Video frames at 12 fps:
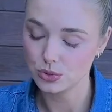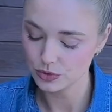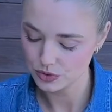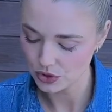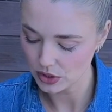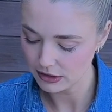
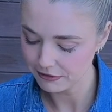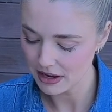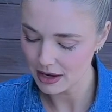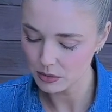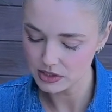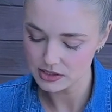So if
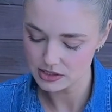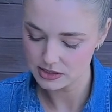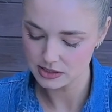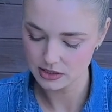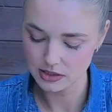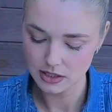I
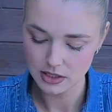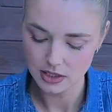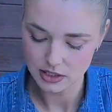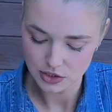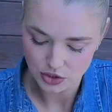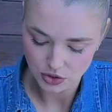was
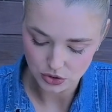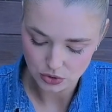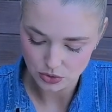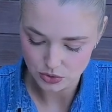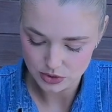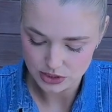to
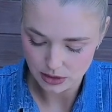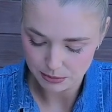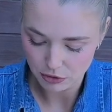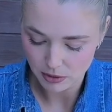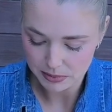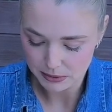use a
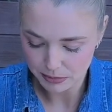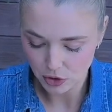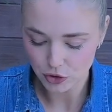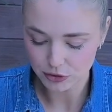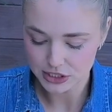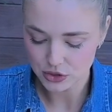proper
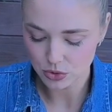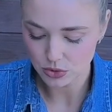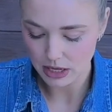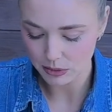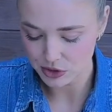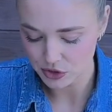pottery tool,
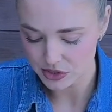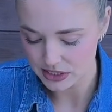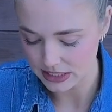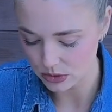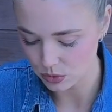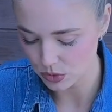I would use a
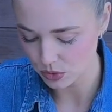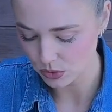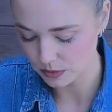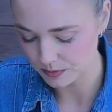needle tool.